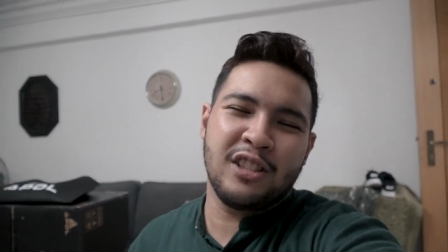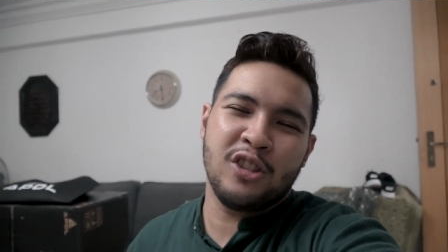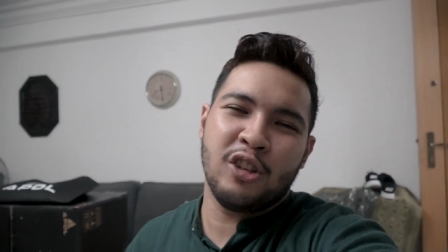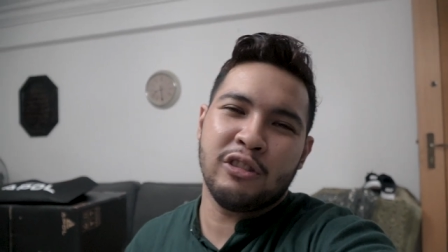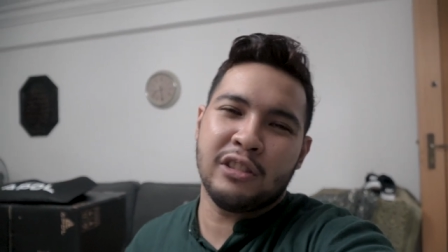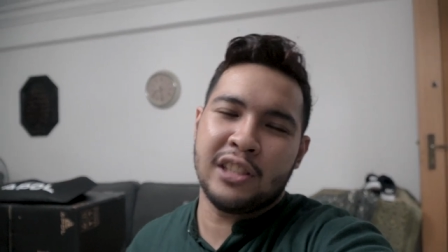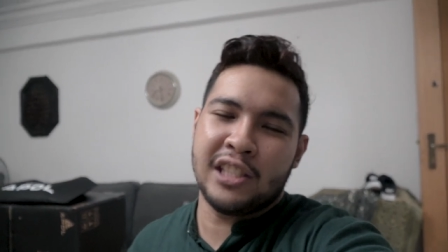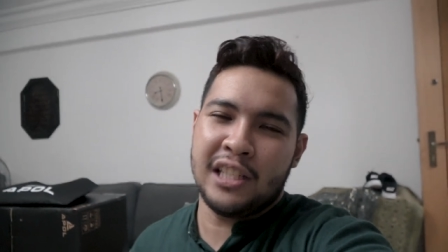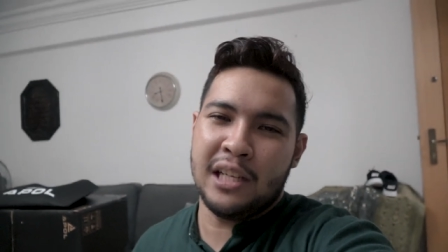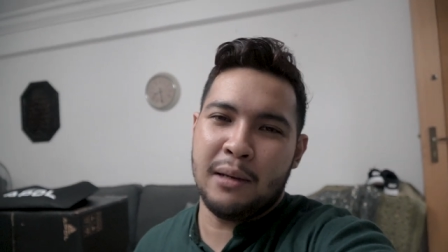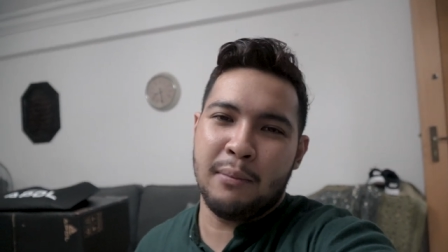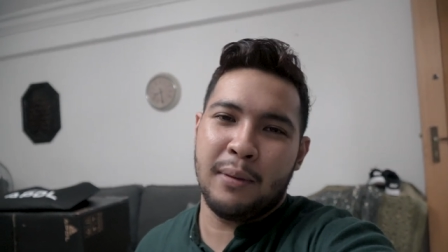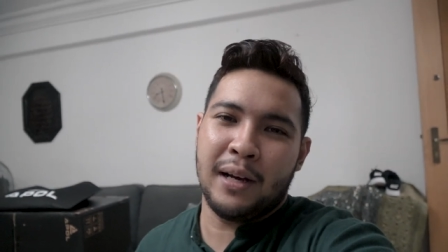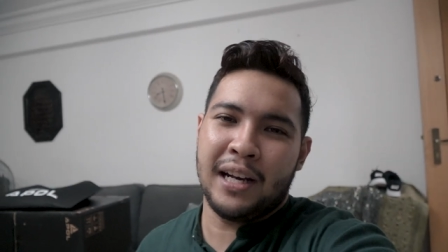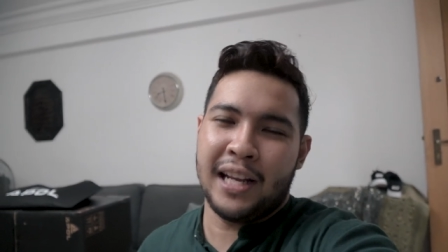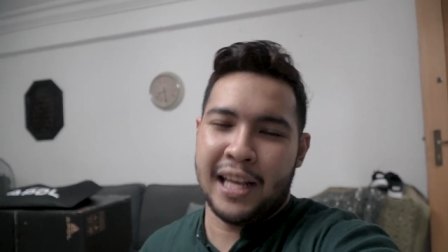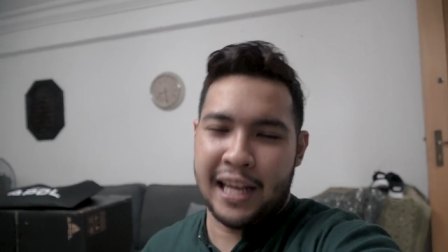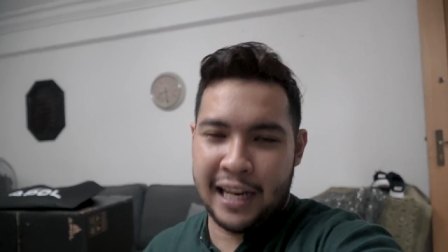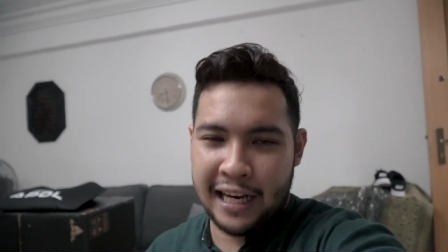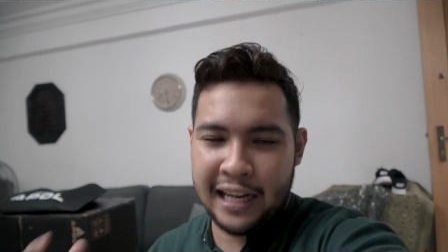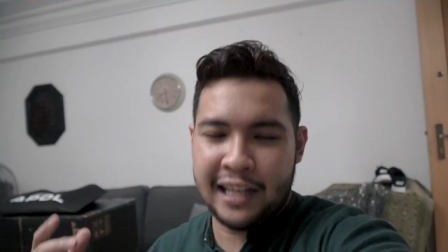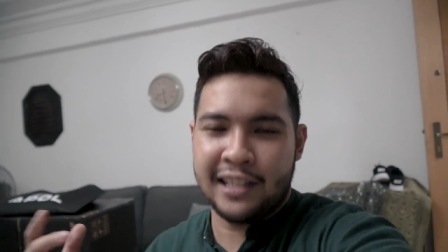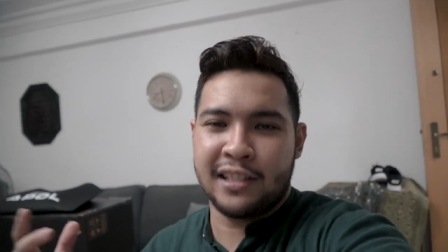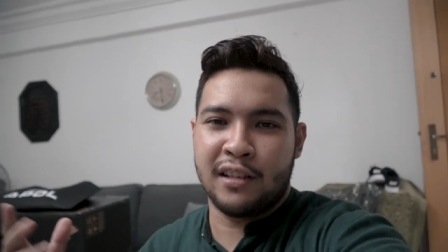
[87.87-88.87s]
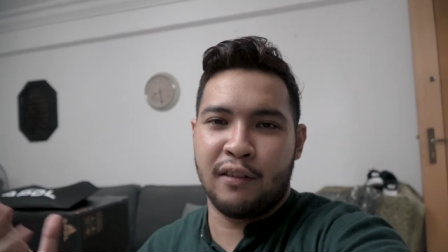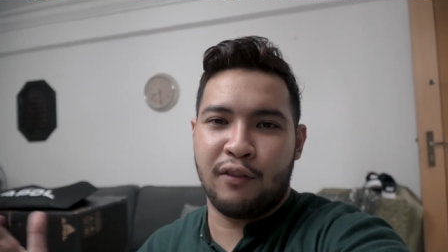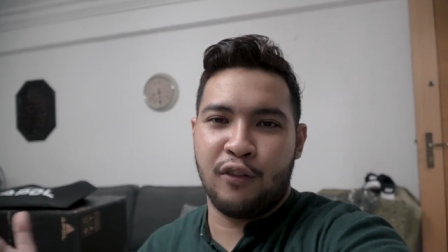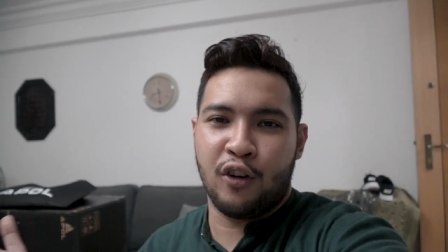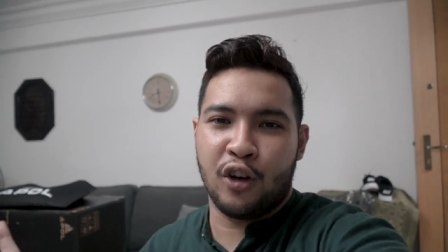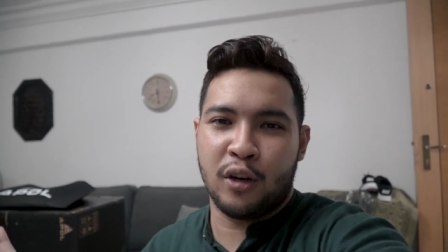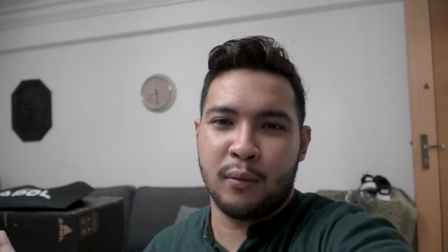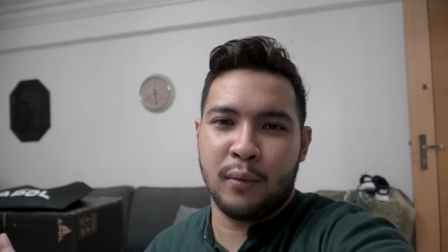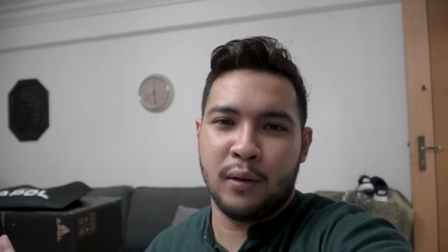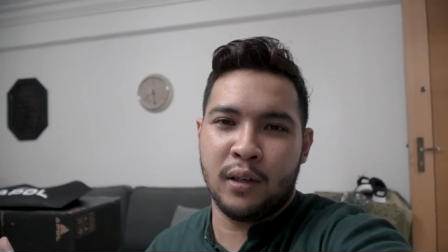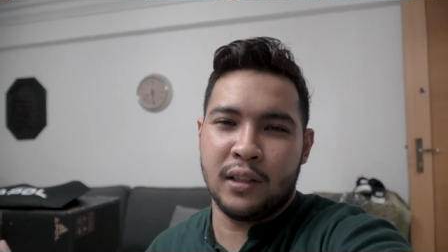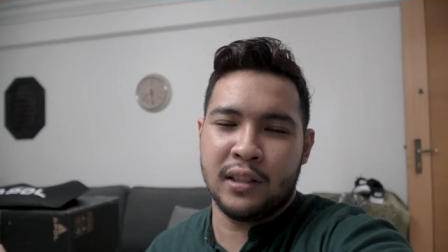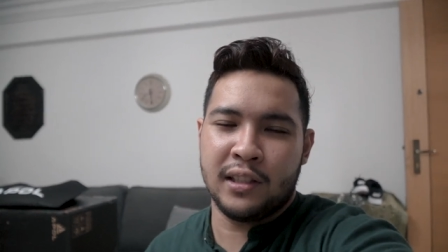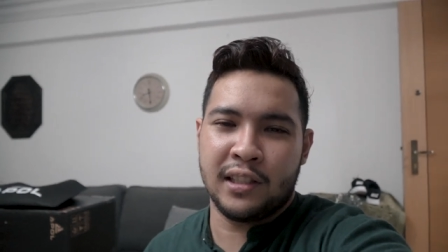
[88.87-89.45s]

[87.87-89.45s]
not cheap, but it is affordable.